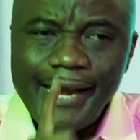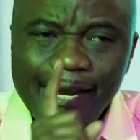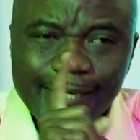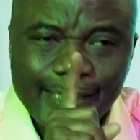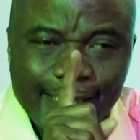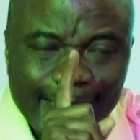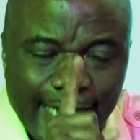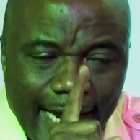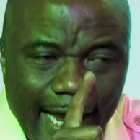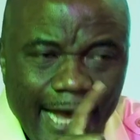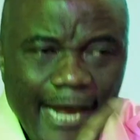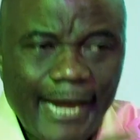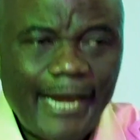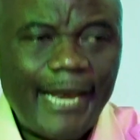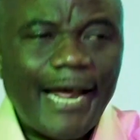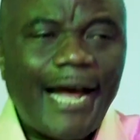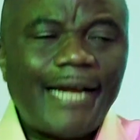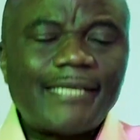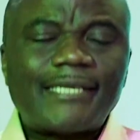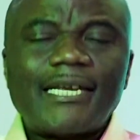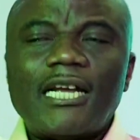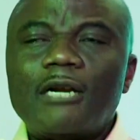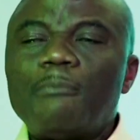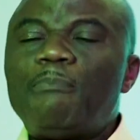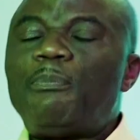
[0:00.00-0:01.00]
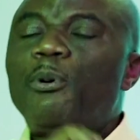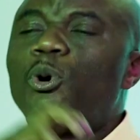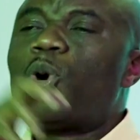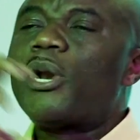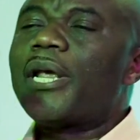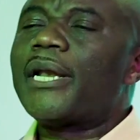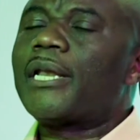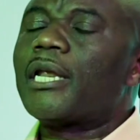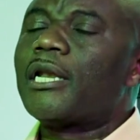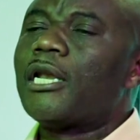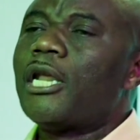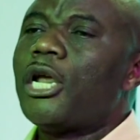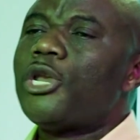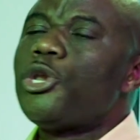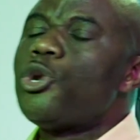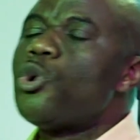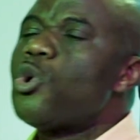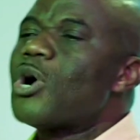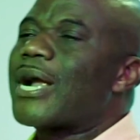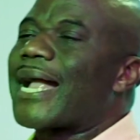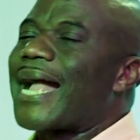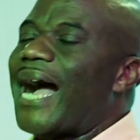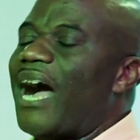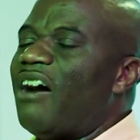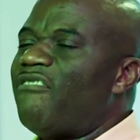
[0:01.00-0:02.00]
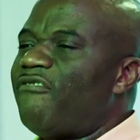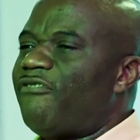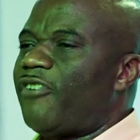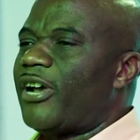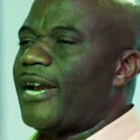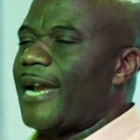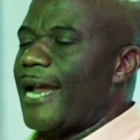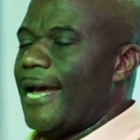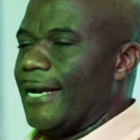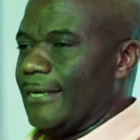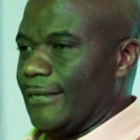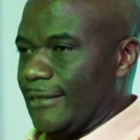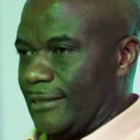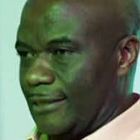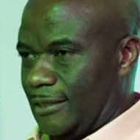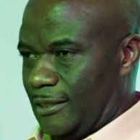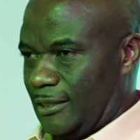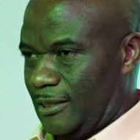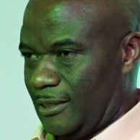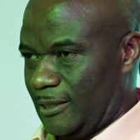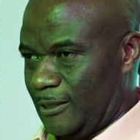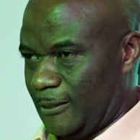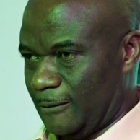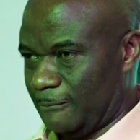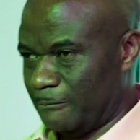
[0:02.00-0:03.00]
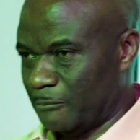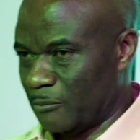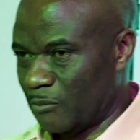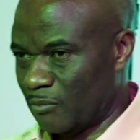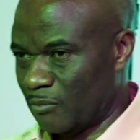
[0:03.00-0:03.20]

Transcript: Understand that and put it in the new covenant.